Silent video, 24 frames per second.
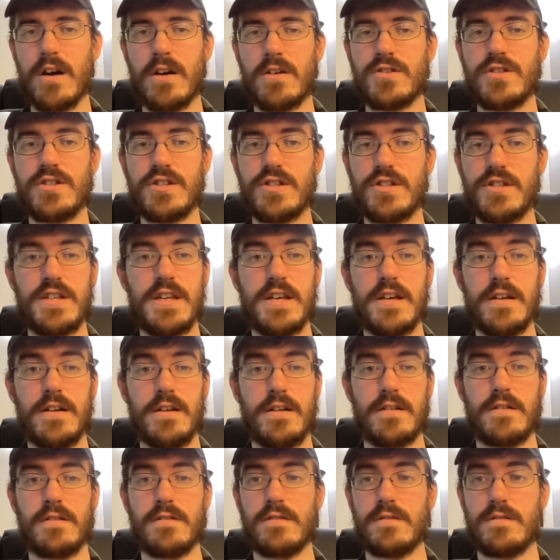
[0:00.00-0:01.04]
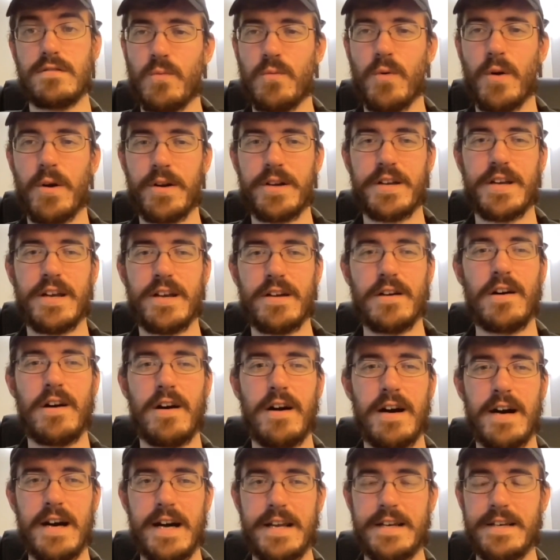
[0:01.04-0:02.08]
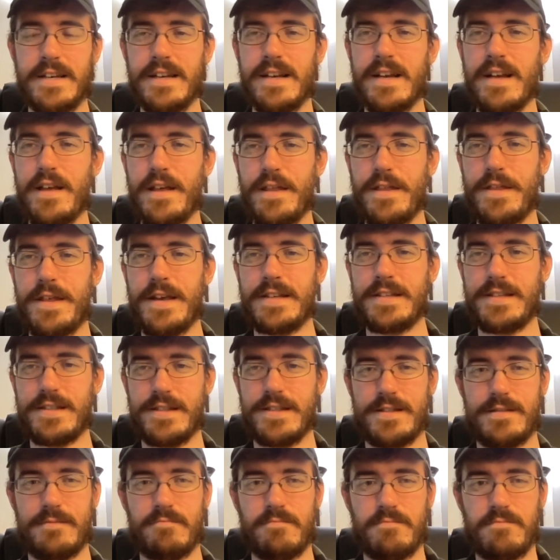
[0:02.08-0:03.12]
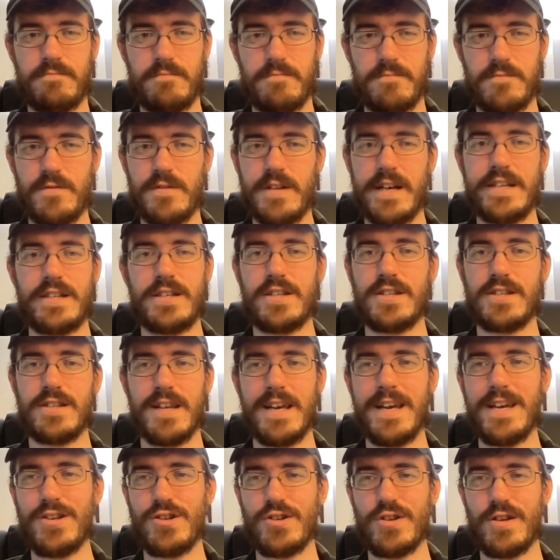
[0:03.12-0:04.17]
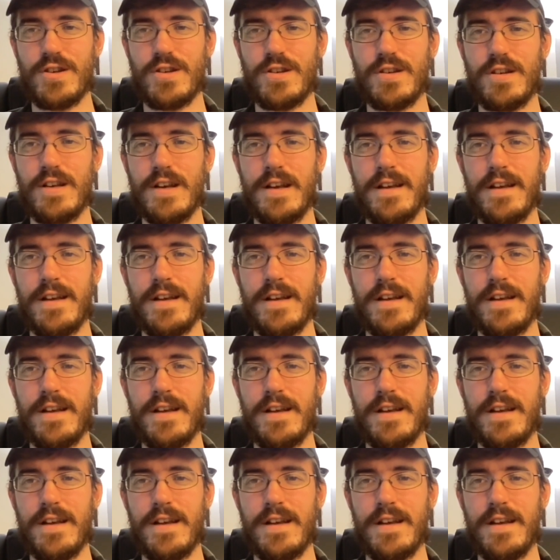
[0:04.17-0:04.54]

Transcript: are still working on this legislation,